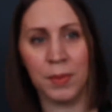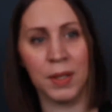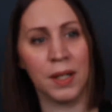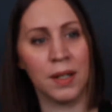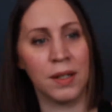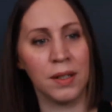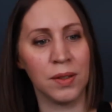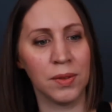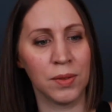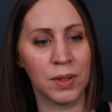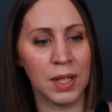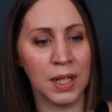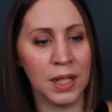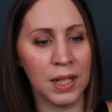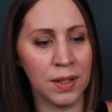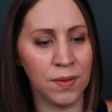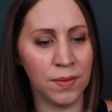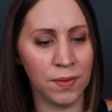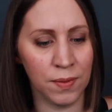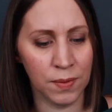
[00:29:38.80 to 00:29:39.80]
but I don't
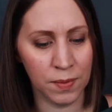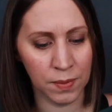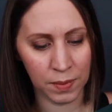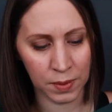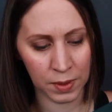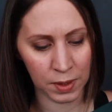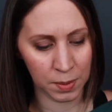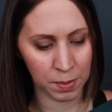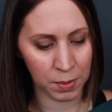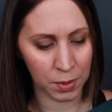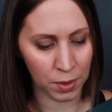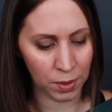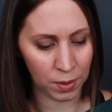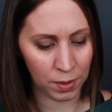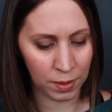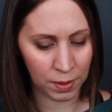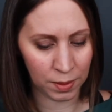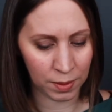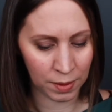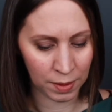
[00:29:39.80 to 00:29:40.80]
have
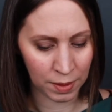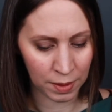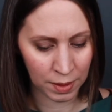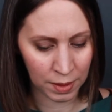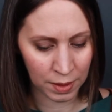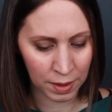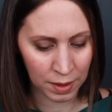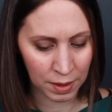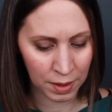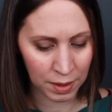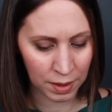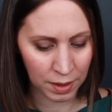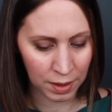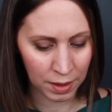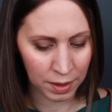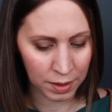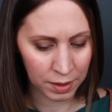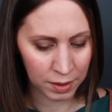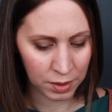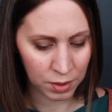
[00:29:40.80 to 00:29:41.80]
small
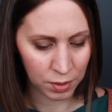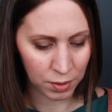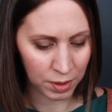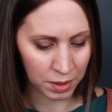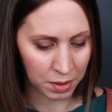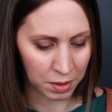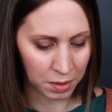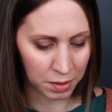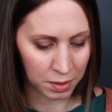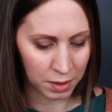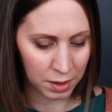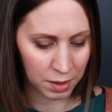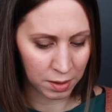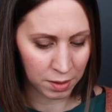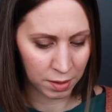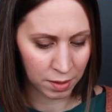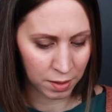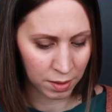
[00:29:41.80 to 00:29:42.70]
eyes, so I kind of